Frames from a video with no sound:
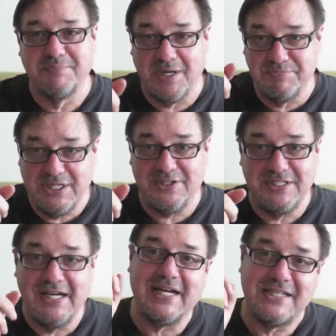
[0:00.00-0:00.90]
But I'm
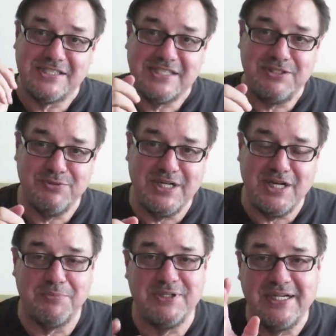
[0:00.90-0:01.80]
telling you, I got scenery
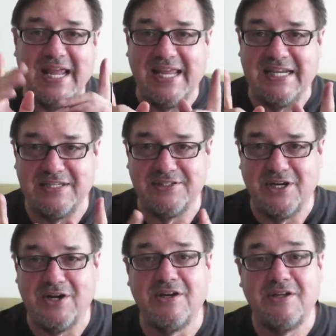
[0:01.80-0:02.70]
coming. Hang in
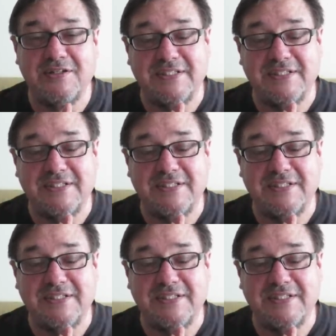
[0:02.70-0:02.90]
there